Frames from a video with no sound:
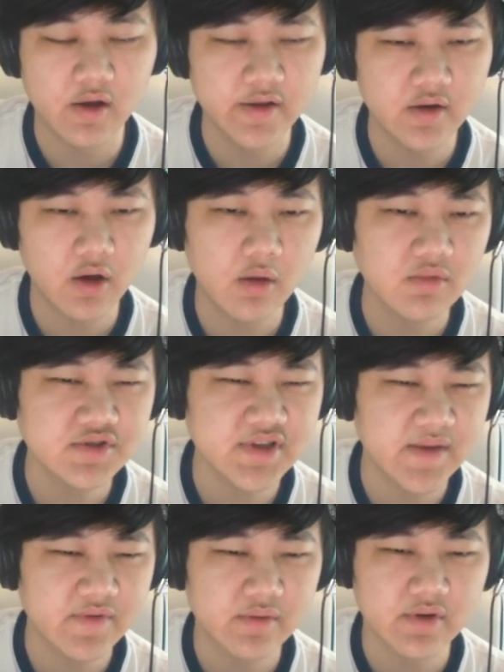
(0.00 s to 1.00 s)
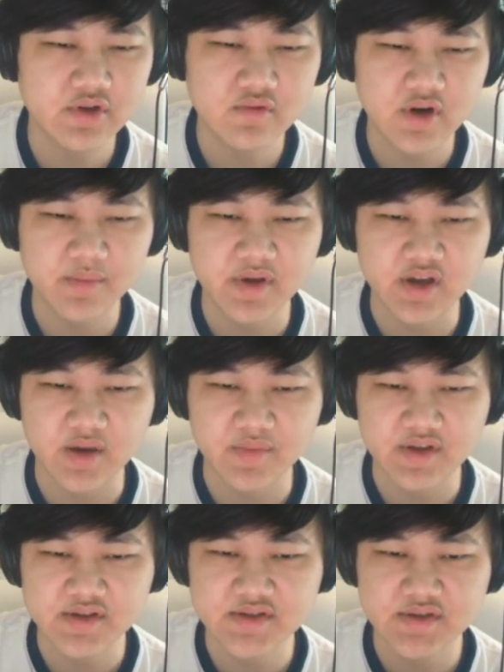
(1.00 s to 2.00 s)
In almost every grid, you want to pick
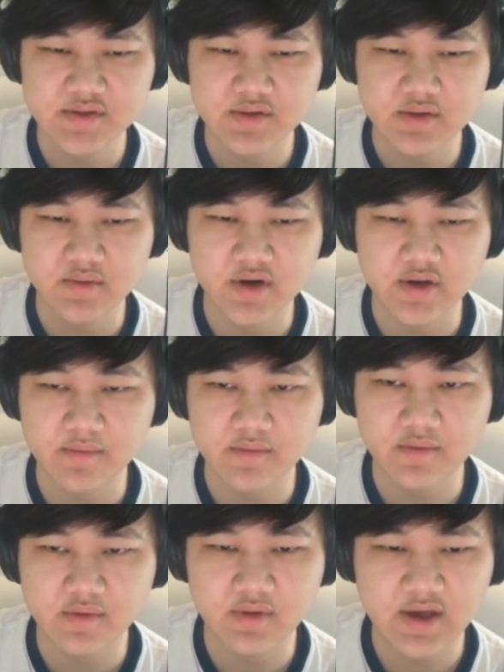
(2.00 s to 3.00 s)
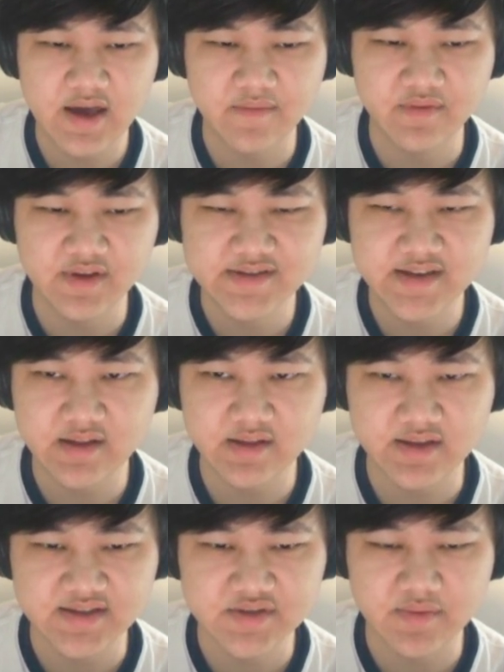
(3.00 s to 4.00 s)
up this. You want to have this at
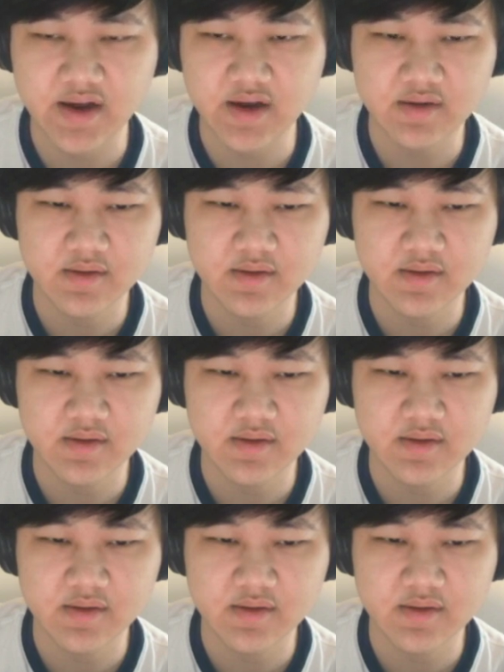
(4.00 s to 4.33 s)
least, right?